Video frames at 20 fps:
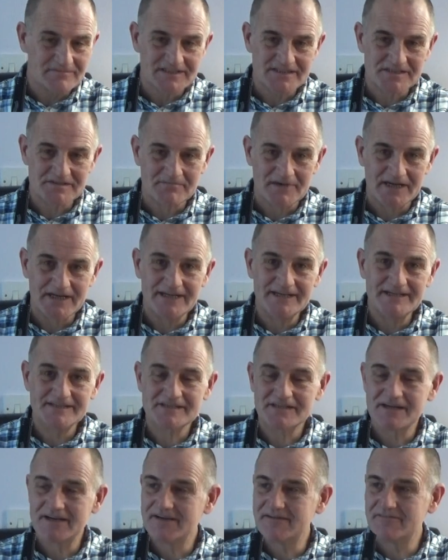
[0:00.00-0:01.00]
to speed,
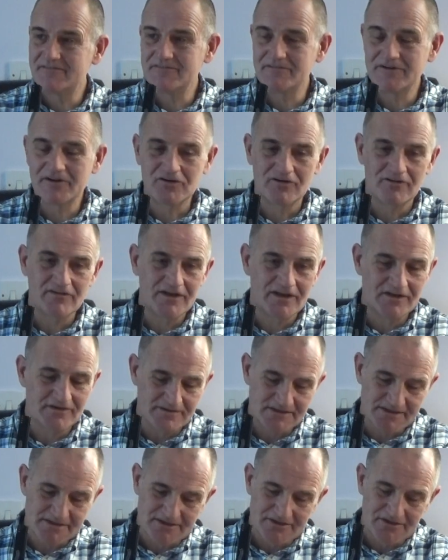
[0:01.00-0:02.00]
so we've got
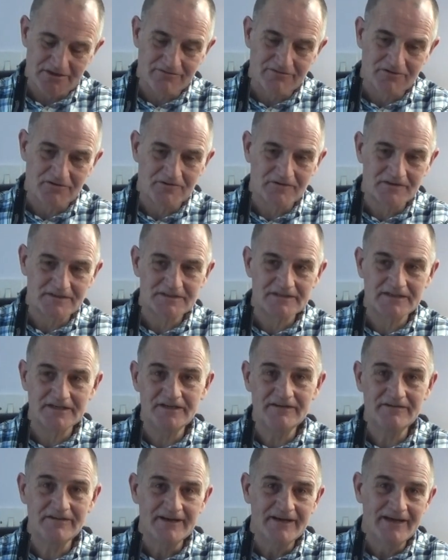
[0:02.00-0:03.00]
those to look forward to.
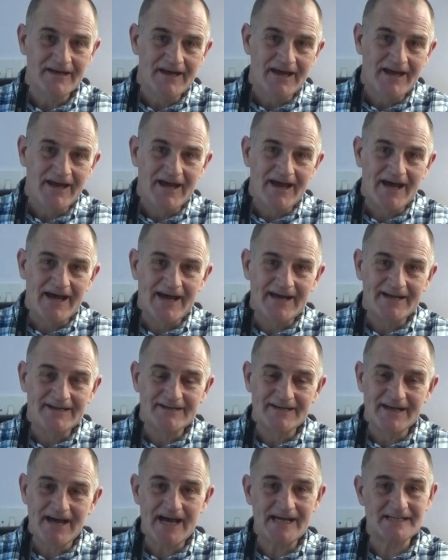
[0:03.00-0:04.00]
And
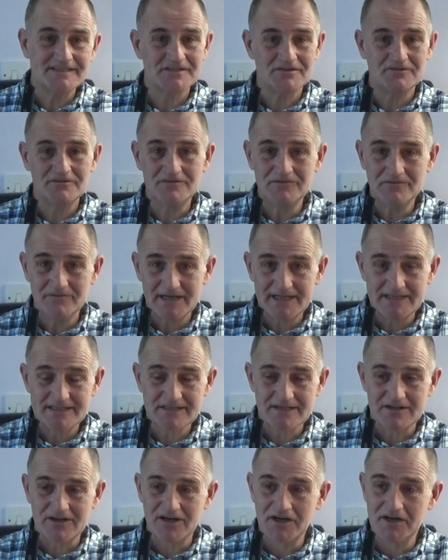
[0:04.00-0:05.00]
as always
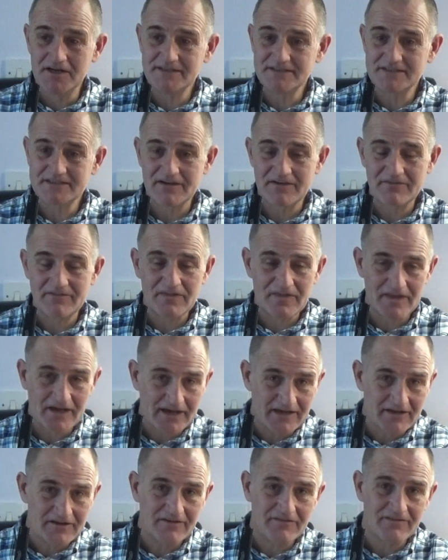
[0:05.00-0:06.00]
guys,
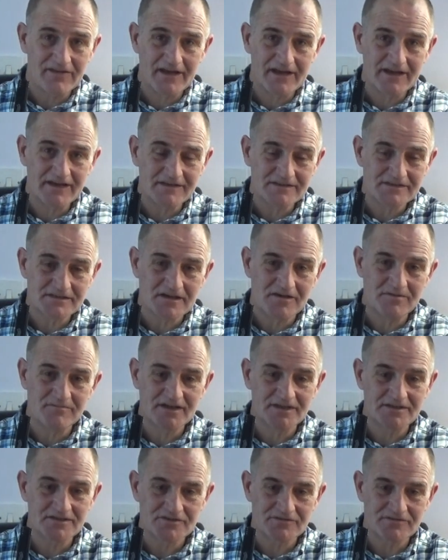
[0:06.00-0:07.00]
thank you so
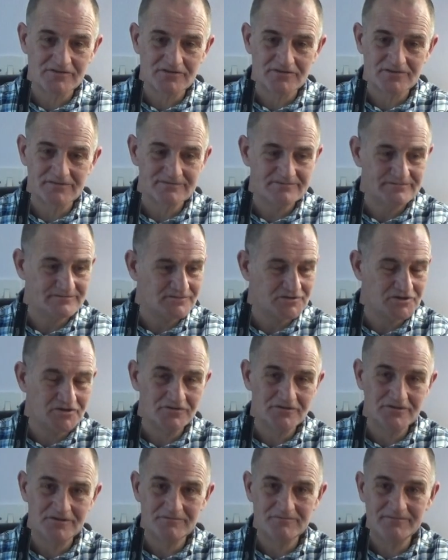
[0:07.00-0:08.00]
much for
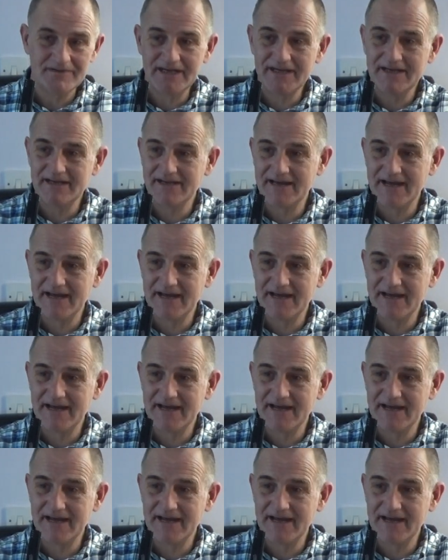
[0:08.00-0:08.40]
joining me.